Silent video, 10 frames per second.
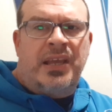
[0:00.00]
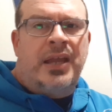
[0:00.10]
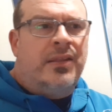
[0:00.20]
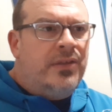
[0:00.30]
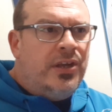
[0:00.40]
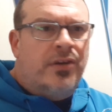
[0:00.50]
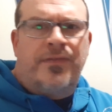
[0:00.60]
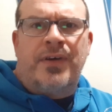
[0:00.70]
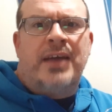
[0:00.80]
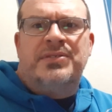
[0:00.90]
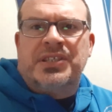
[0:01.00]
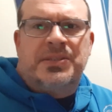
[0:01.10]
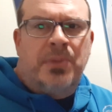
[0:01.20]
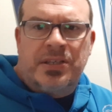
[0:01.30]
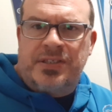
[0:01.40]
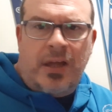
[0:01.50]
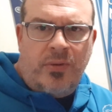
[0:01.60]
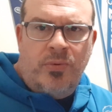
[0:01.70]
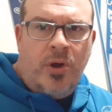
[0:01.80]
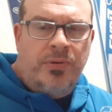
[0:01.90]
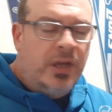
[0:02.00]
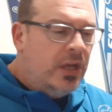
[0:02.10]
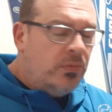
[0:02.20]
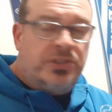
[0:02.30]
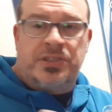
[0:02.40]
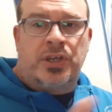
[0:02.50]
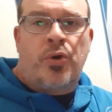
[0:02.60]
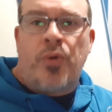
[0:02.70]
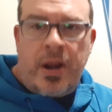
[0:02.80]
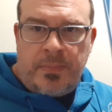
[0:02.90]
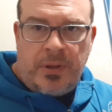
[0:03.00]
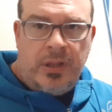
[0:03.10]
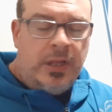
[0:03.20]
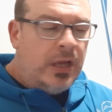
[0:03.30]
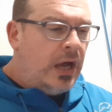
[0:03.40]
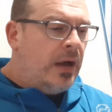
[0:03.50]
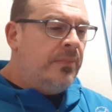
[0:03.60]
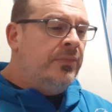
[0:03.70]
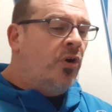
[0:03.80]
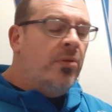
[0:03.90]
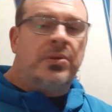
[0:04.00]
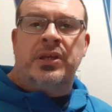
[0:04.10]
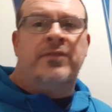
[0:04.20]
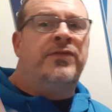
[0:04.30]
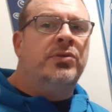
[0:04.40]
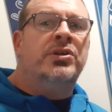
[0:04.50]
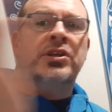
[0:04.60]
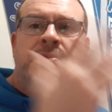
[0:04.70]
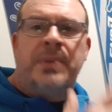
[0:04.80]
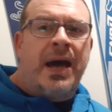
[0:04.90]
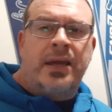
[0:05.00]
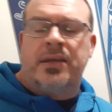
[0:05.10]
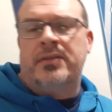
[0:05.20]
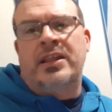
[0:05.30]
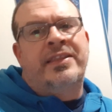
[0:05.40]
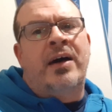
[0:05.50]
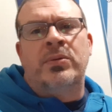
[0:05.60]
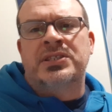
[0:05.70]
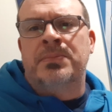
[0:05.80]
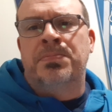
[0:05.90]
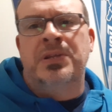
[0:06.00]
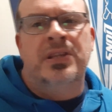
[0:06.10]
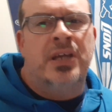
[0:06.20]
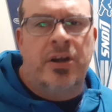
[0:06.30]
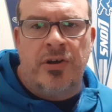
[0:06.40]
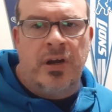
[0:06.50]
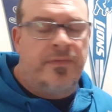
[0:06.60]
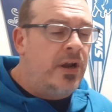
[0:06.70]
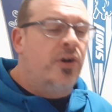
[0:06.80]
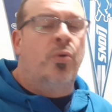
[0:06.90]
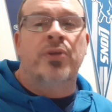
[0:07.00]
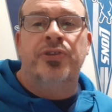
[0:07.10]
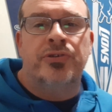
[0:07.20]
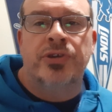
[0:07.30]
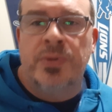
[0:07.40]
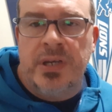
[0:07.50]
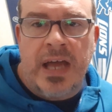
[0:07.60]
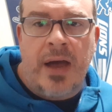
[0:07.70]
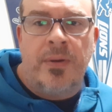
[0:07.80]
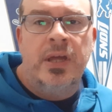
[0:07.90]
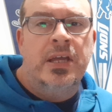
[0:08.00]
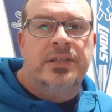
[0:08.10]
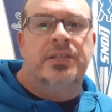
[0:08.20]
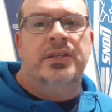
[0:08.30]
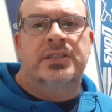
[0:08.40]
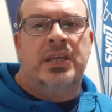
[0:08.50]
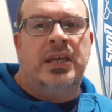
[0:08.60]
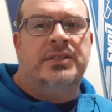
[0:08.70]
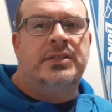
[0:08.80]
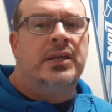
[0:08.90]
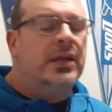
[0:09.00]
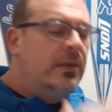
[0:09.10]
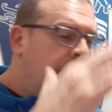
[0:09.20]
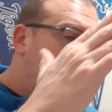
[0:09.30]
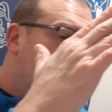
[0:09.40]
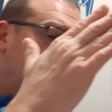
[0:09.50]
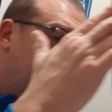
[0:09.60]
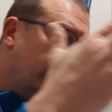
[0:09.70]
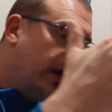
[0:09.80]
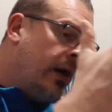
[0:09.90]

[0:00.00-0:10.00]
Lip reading: end of the year, 5-6 months down the road, which is incredible. Normally, a few years back, that was completely unheard of. I don't know what they're doing now to these kids, but